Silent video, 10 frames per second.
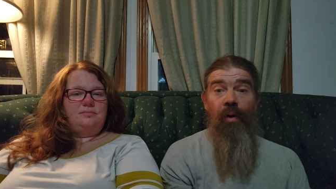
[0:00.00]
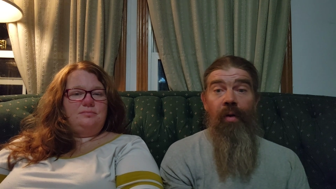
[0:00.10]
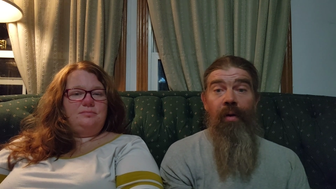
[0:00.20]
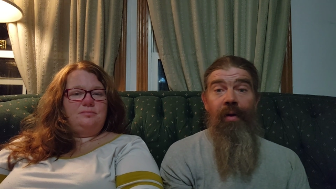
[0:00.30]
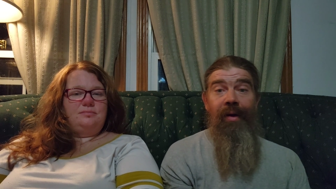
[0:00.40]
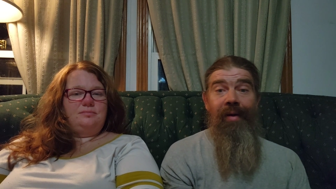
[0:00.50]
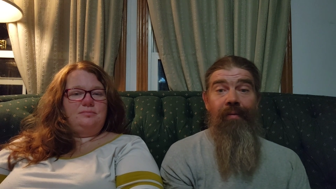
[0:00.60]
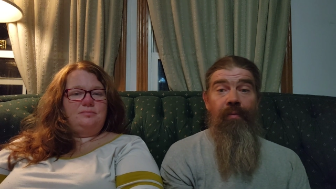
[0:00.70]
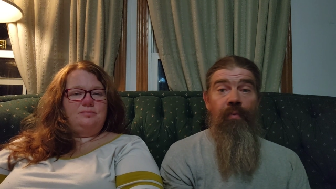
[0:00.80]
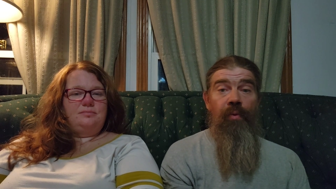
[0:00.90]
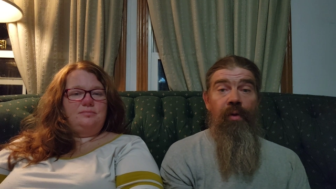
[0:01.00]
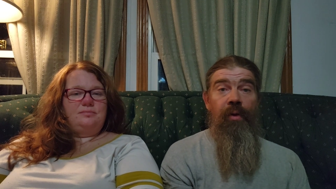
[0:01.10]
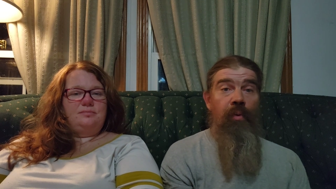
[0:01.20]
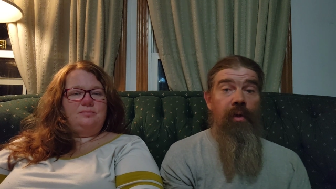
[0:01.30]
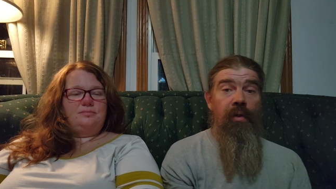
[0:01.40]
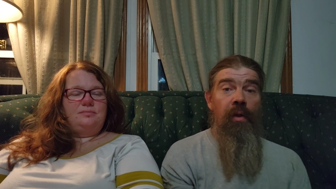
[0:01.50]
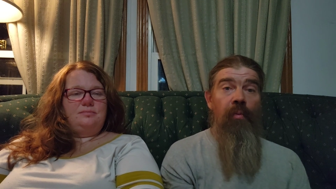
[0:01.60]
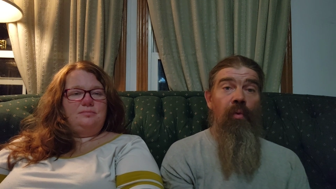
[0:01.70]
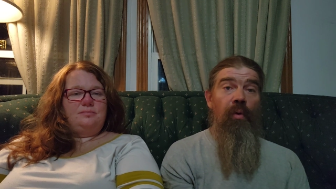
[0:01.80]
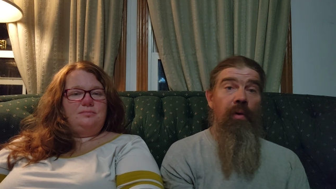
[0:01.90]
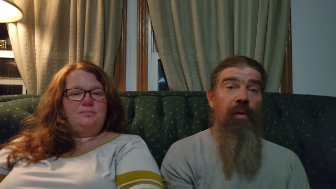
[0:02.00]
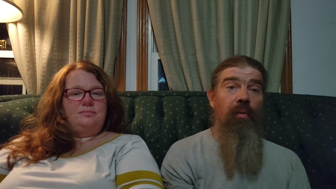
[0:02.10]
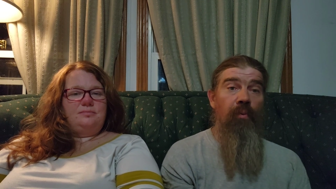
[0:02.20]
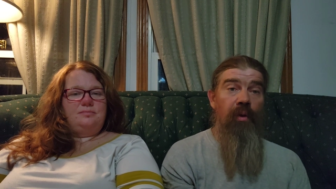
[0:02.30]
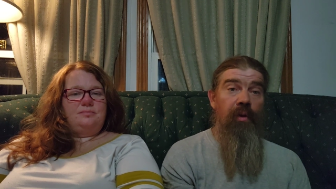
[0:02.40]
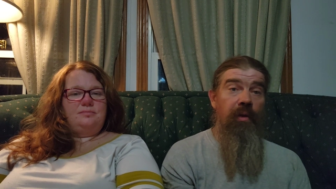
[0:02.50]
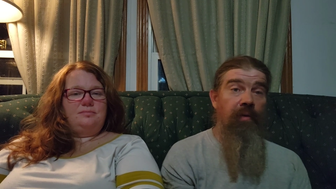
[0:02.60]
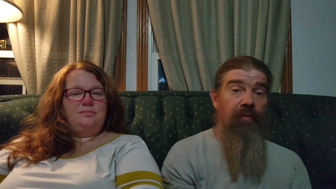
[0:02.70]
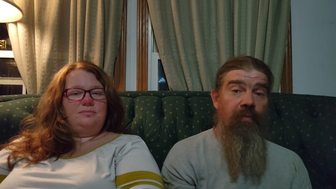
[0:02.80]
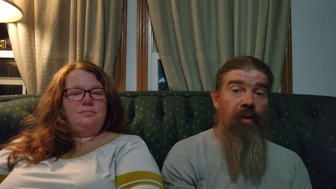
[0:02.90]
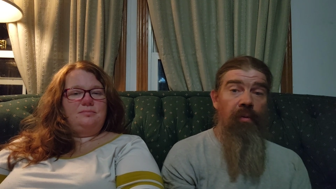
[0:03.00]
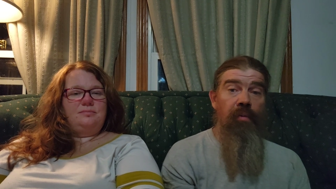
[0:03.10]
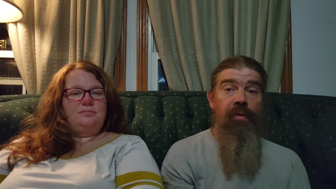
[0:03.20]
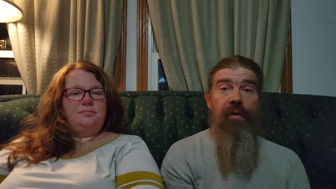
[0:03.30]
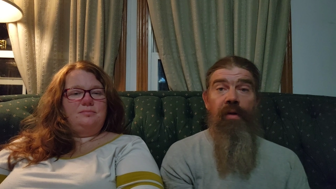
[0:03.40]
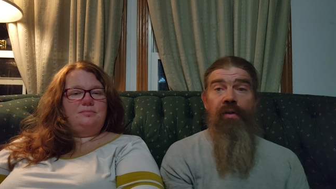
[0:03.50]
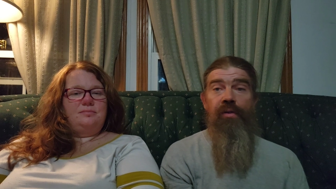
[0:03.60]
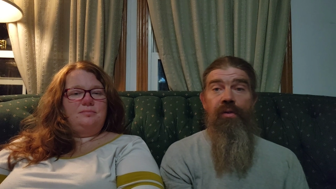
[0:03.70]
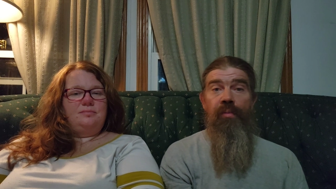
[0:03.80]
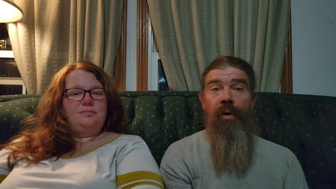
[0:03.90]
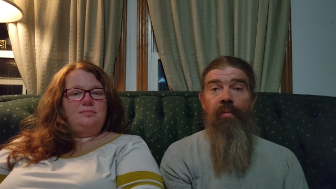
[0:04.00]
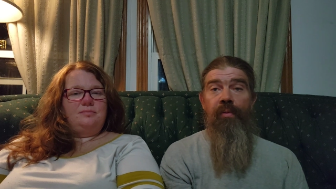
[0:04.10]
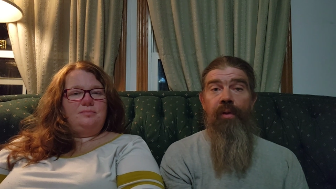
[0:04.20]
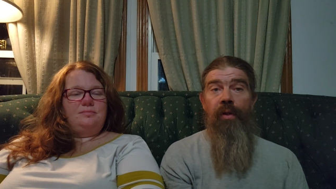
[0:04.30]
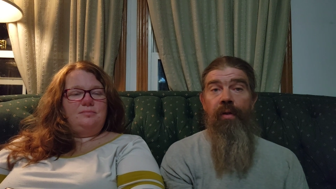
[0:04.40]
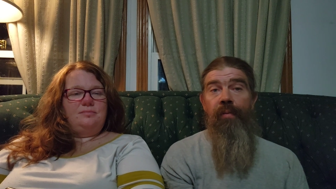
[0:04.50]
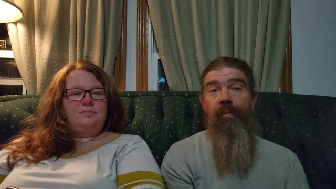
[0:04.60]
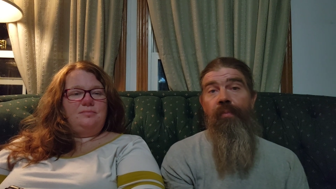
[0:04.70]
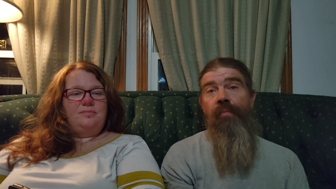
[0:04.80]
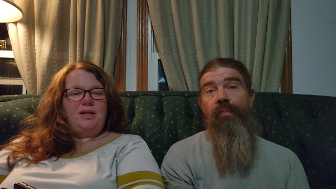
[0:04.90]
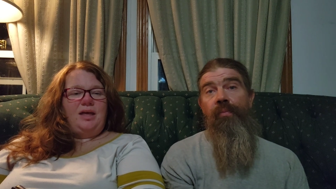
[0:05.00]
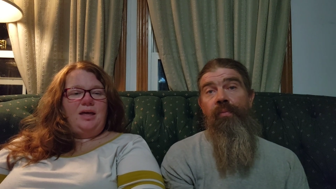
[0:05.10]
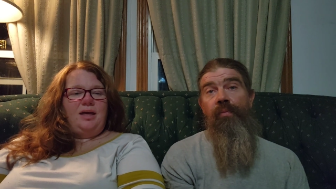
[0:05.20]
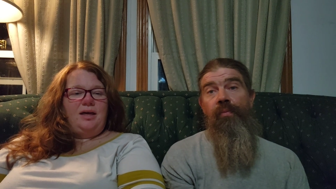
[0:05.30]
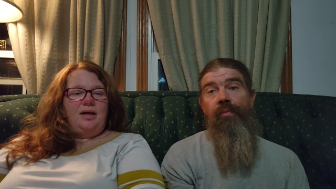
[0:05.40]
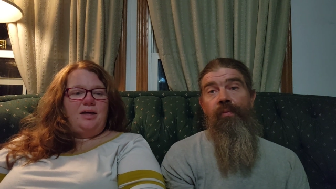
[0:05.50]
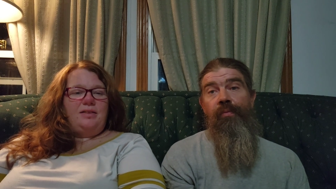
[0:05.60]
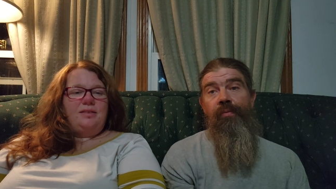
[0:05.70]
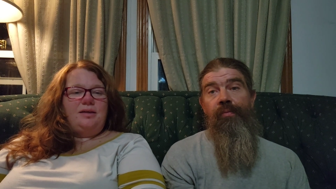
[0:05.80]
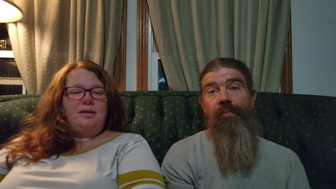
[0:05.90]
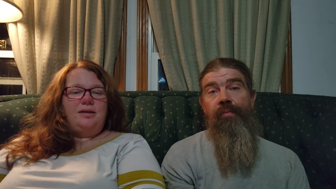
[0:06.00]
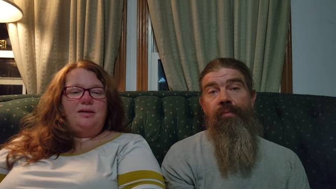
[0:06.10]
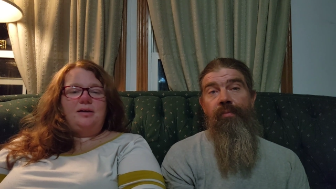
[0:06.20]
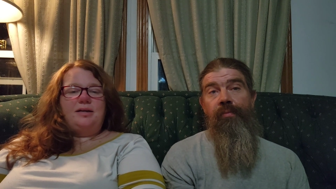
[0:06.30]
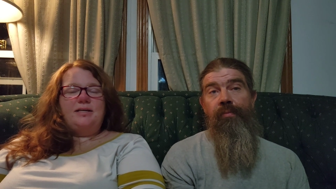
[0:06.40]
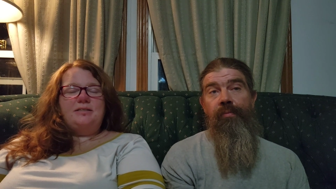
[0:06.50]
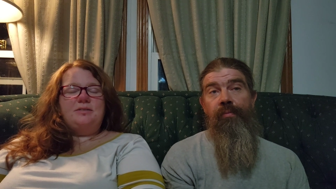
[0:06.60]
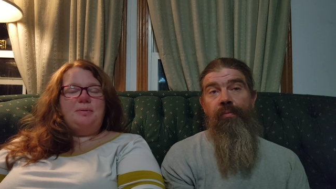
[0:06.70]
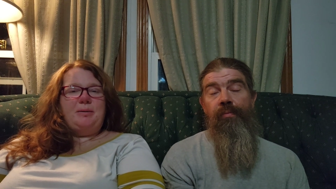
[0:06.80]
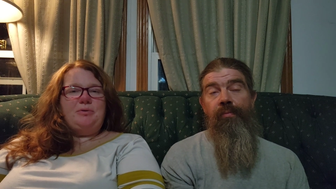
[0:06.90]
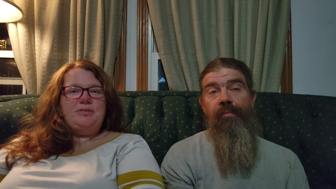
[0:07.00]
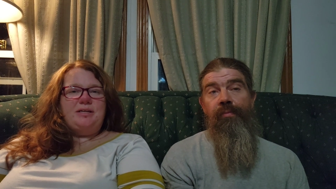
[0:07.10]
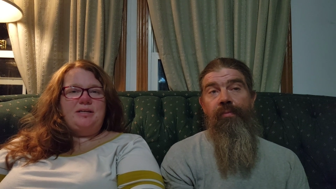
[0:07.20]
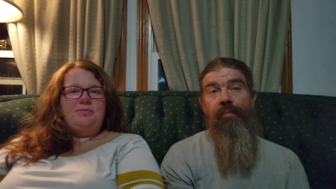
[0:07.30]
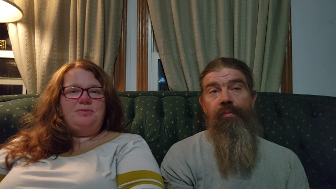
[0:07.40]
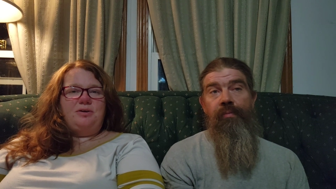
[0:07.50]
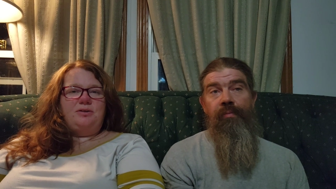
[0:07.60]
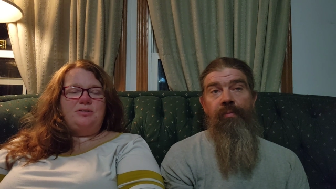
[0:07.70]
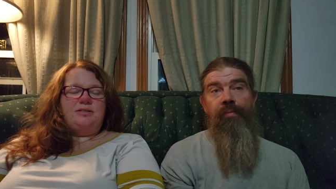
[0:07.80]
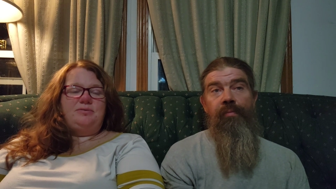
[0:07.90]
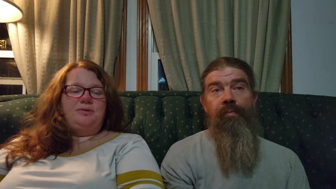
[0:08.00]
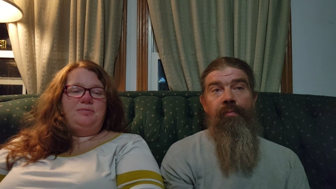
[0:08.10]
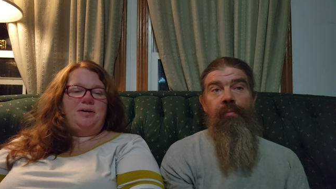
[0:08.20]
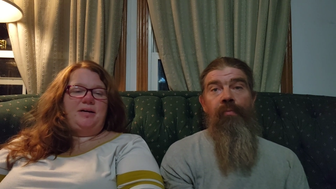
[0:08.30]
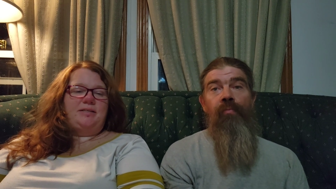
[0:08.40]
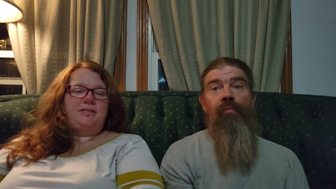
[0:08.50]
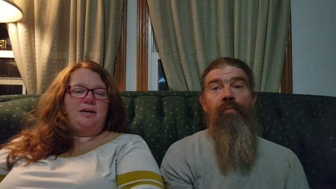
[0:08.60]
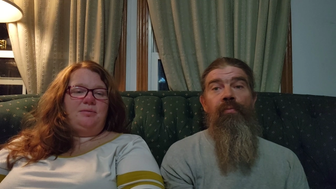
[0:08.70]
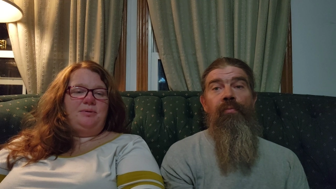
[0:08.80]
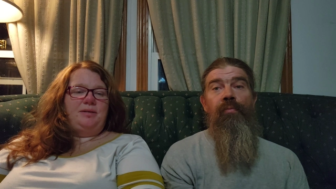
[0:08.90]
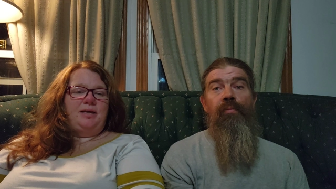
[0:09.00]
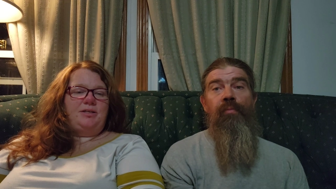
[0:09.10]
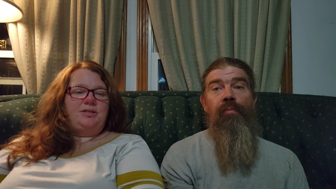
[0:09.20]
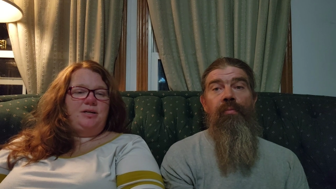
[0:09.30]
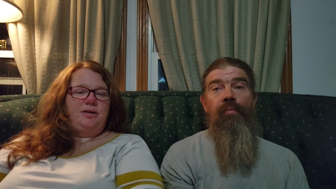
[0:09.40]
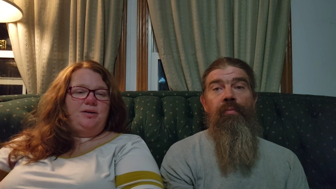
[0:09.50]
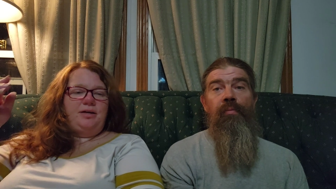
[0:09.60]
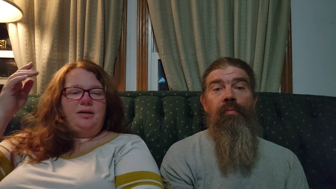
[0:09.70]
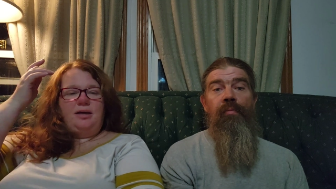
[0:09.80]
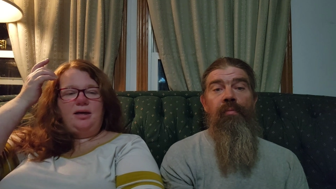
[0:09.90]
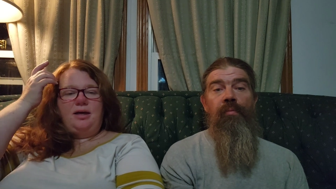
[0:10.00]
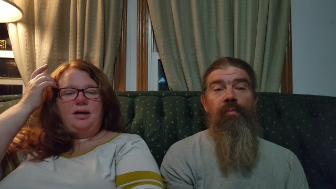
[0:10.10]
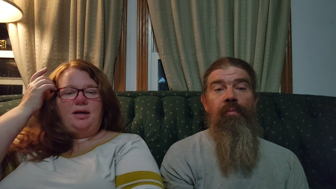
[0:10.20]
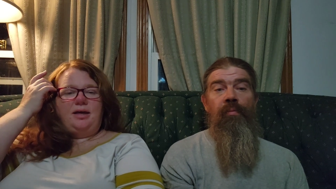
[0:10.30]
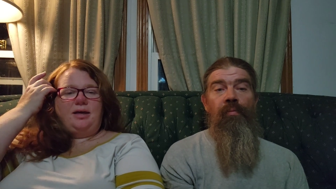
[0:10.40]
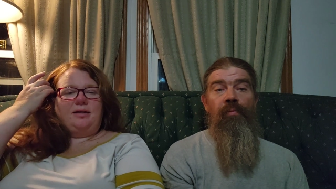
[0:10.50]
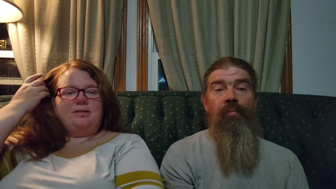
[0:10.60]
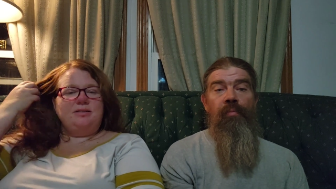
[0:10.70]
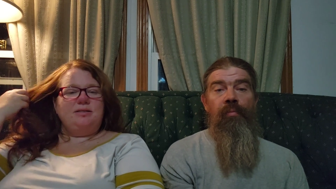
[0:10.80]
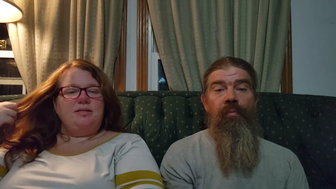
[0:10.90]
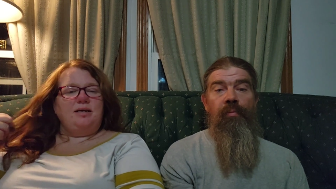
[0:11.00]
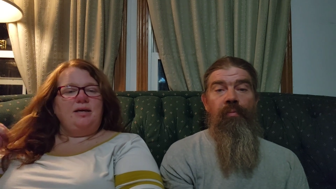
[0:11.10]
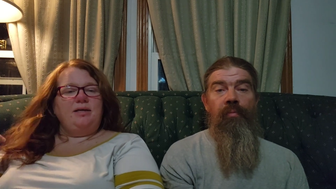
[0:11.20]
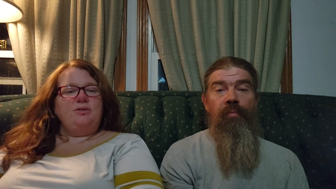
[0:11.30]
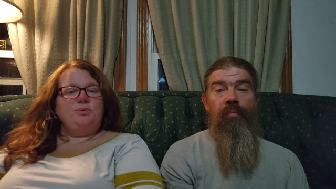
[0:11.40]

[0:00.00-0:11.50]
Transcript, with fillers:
Speaker 1: where every weekday morning we follow the Connections Bible Study.
Speaker 2: The Connections Bible Study follows the Revised Common Lectionary. And today,